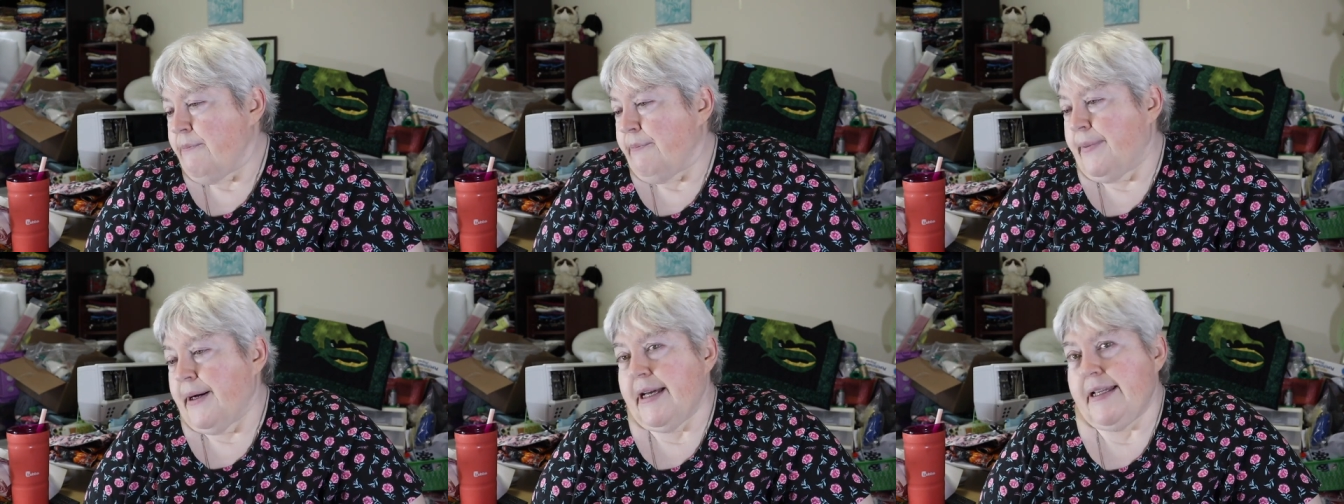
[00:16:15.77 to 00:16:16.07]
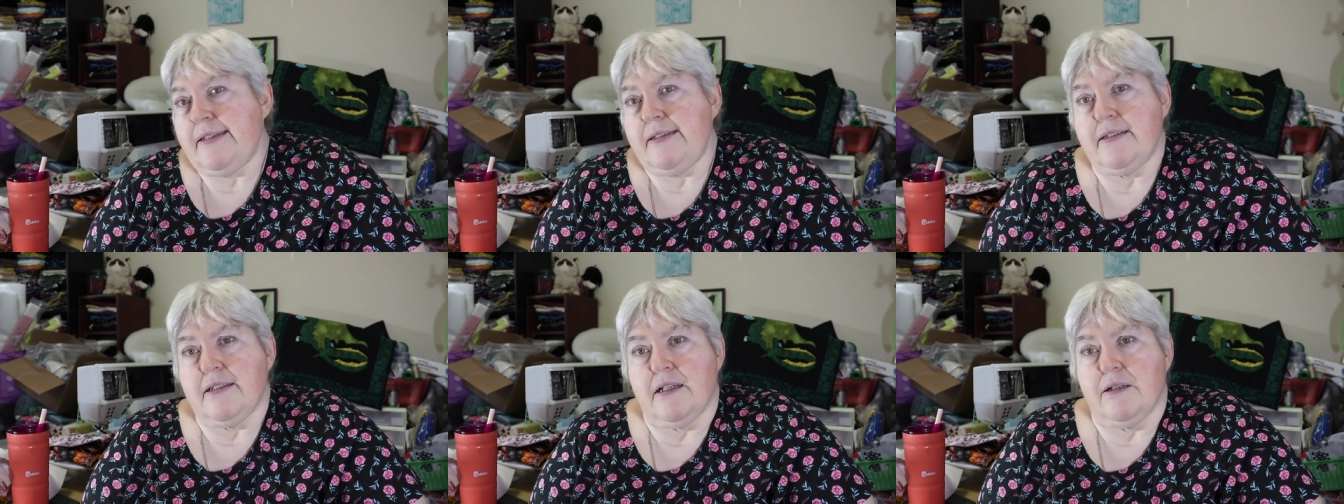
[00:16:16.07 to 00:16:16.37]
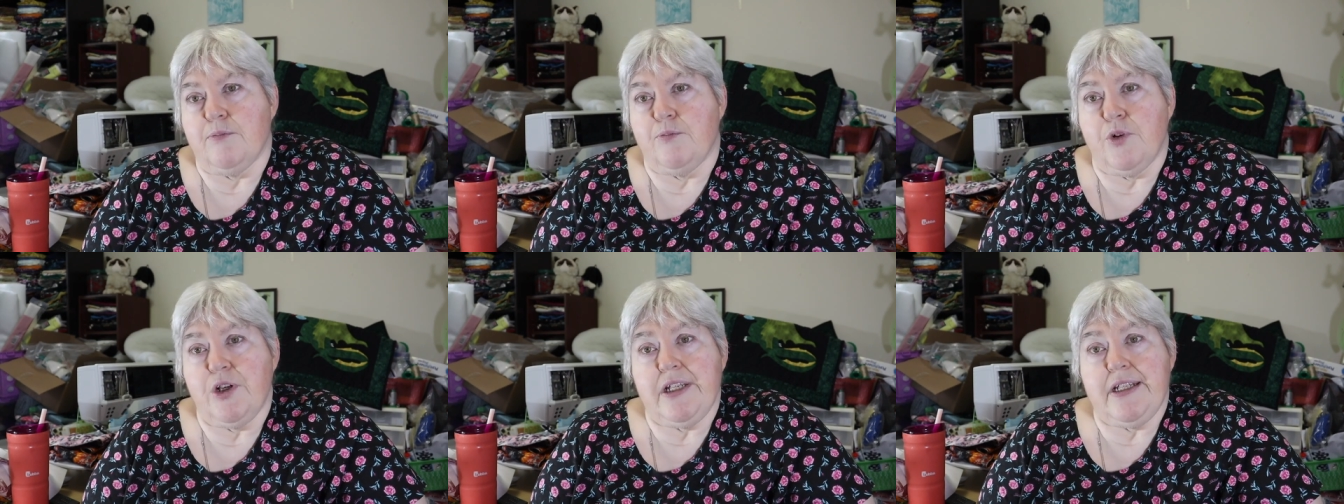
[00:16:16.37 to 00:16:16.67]
But
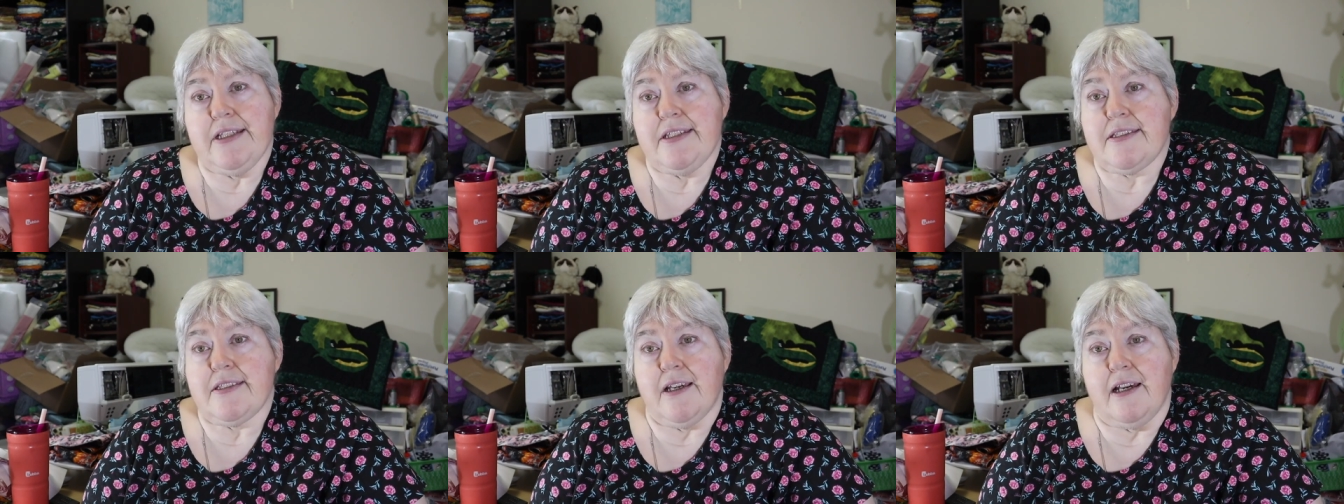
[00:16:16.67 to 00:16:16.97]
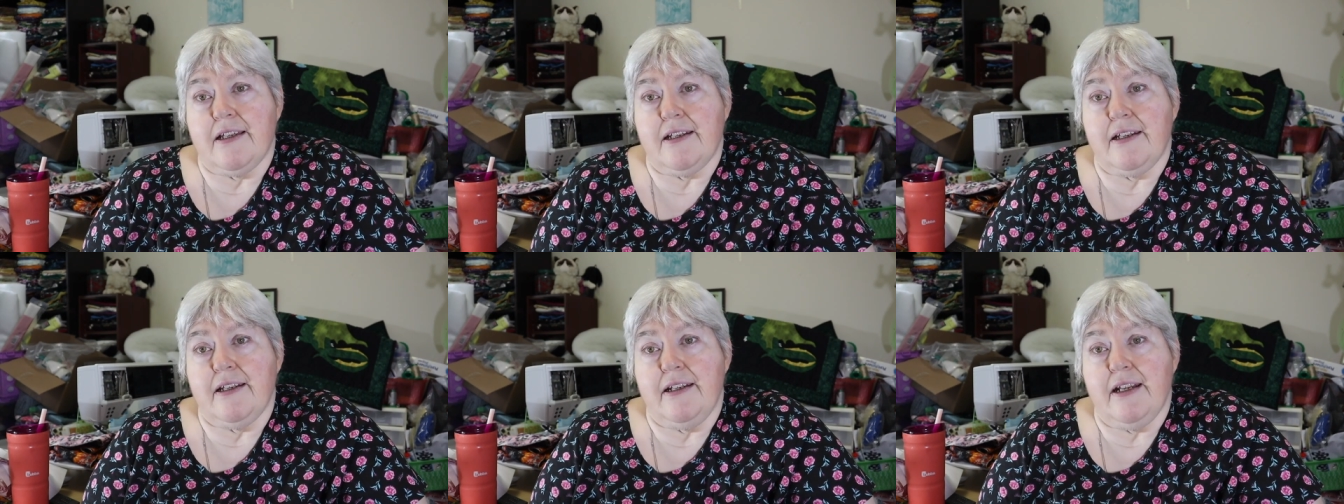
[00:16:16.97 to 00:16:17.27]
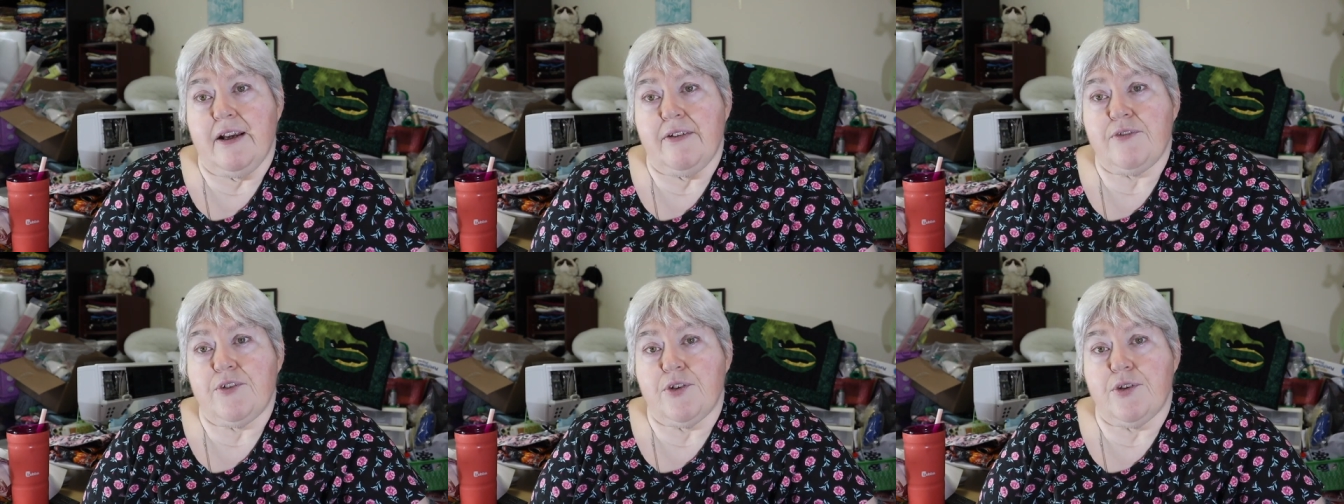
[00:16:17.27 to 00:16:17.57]
we decided
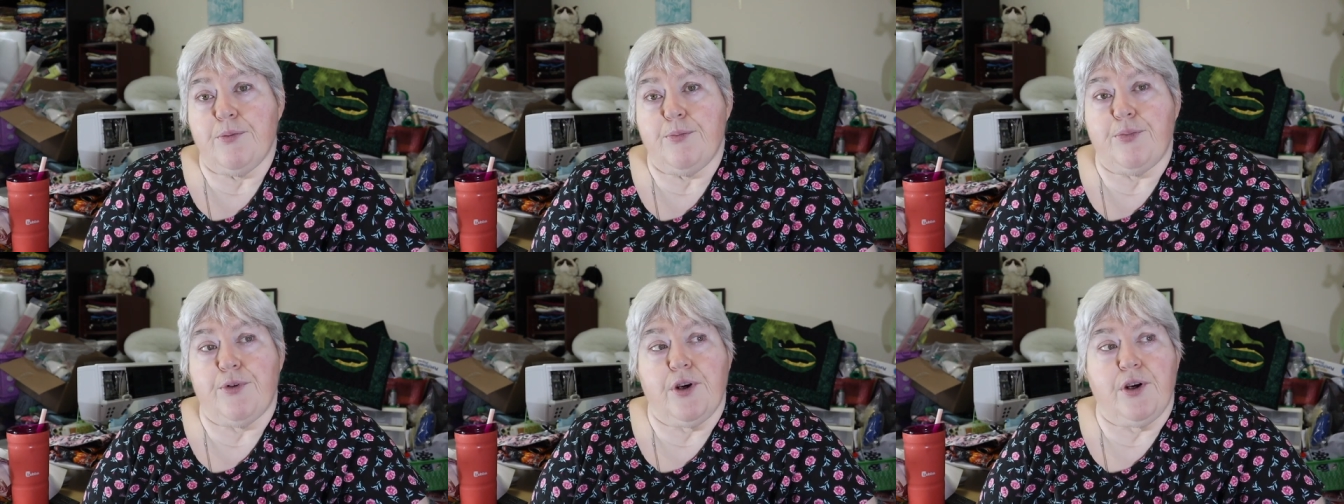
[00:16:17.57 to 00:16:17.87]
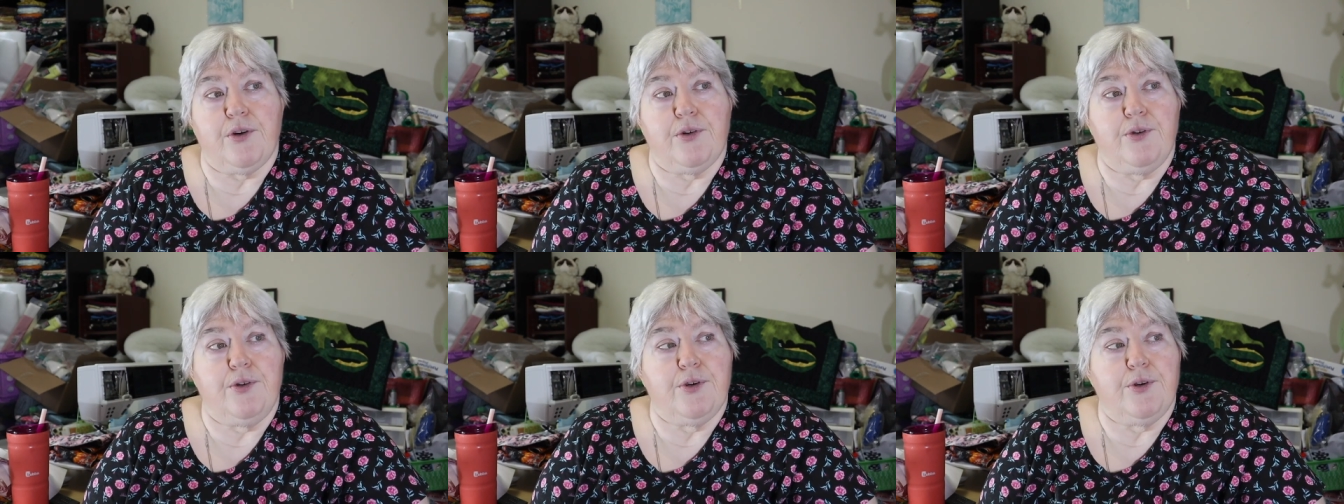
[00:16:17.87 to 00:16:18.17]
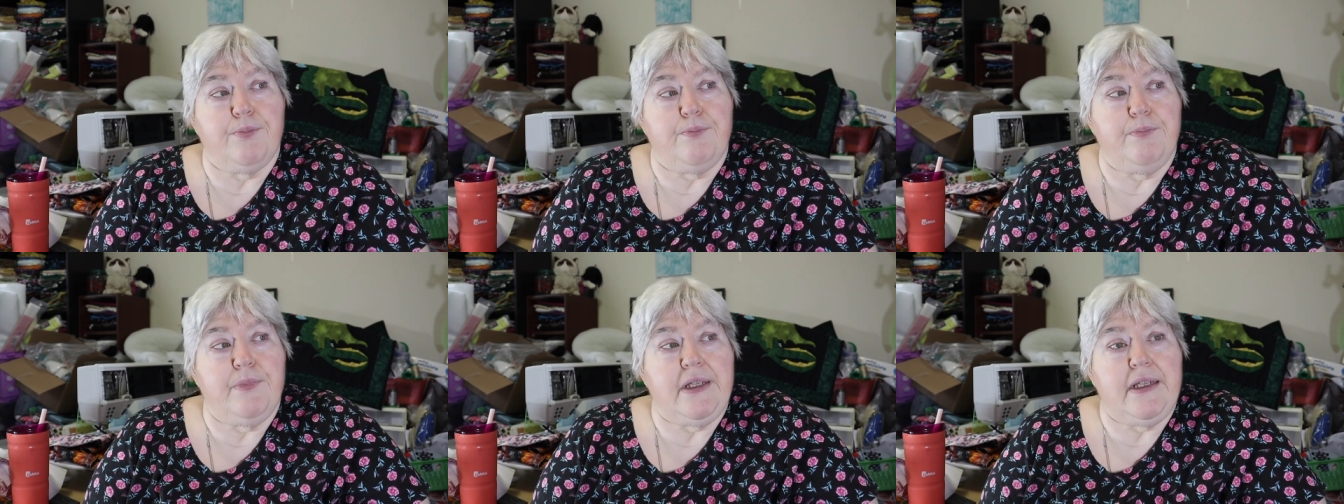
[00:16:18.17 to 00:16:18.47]
after the prayer
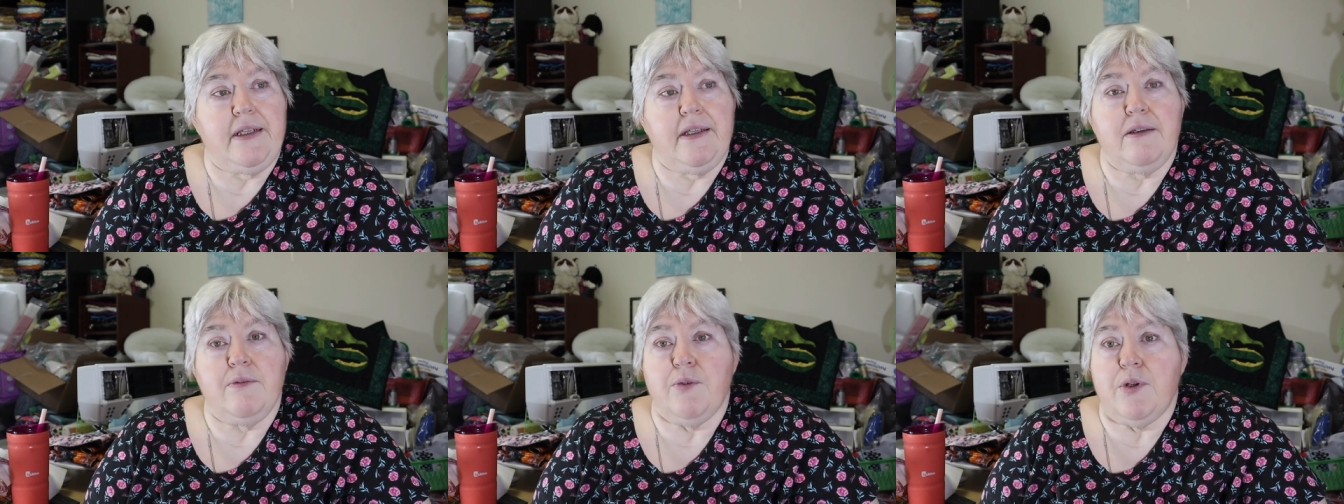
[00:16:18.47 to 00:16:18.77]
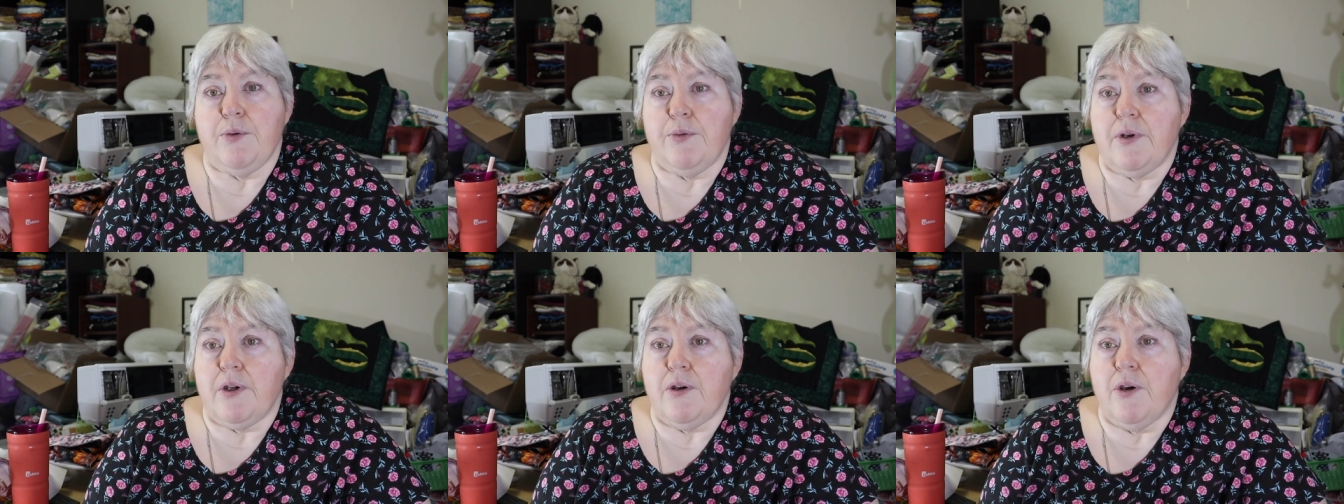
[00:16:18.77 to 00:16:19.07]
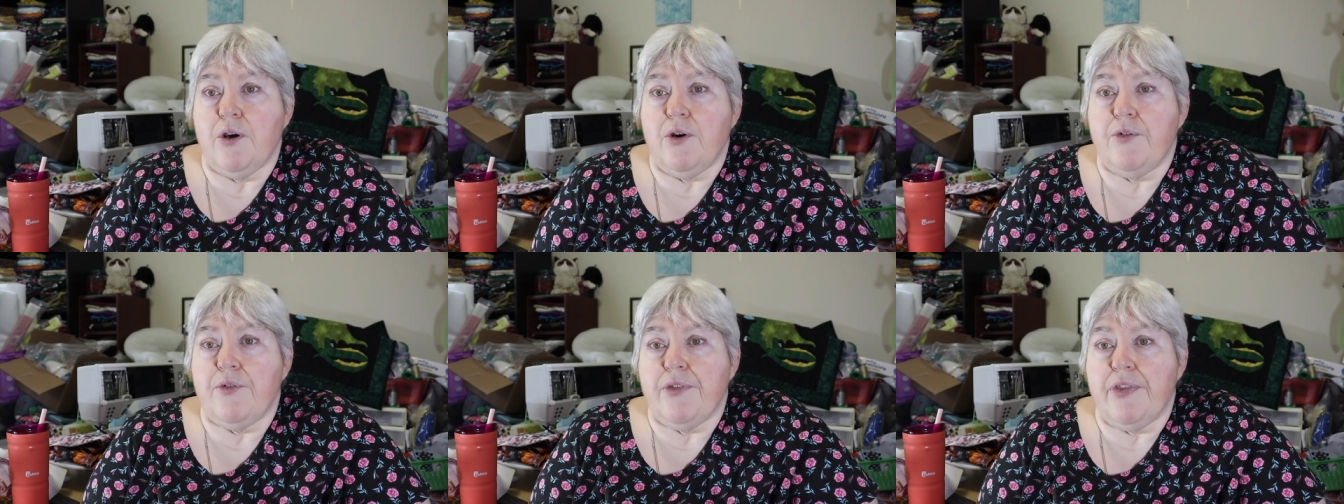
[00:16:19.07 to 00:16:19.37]
group meeting we would
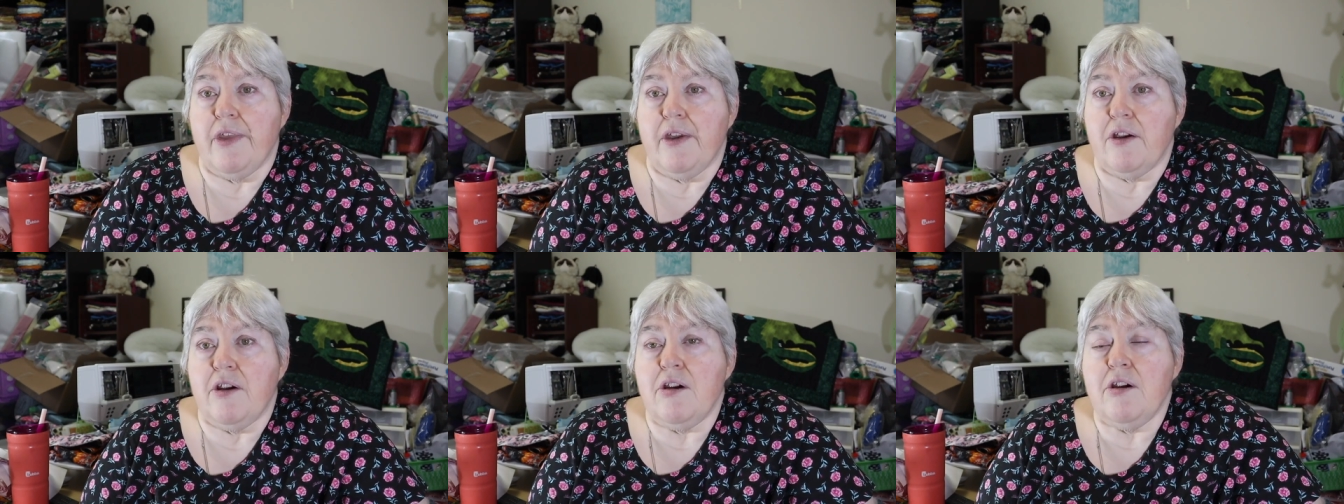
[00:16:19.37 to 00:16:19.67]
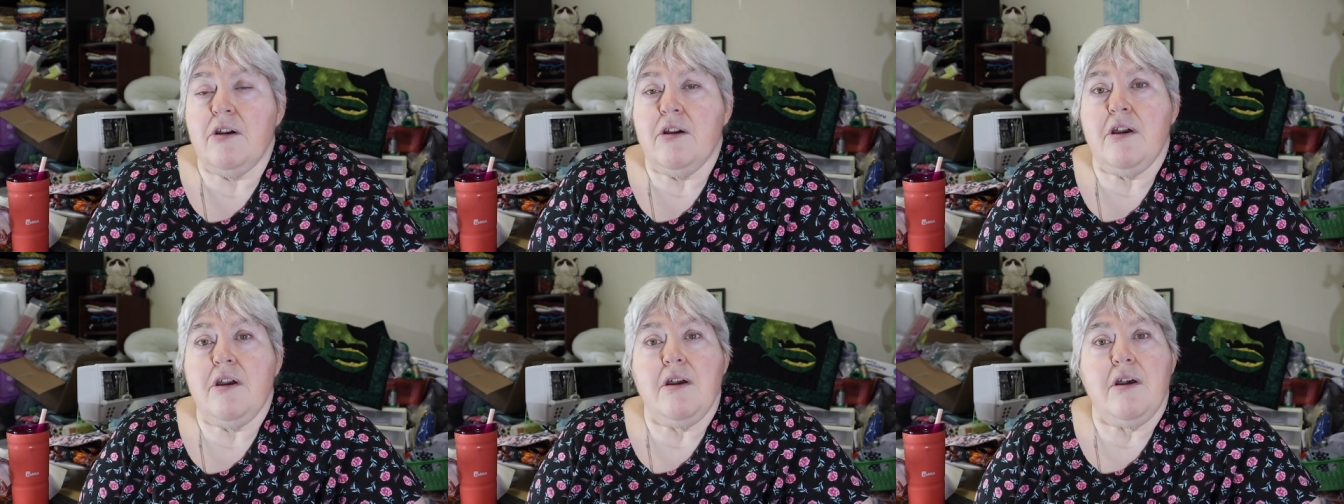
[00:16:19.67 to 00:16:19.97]
go over there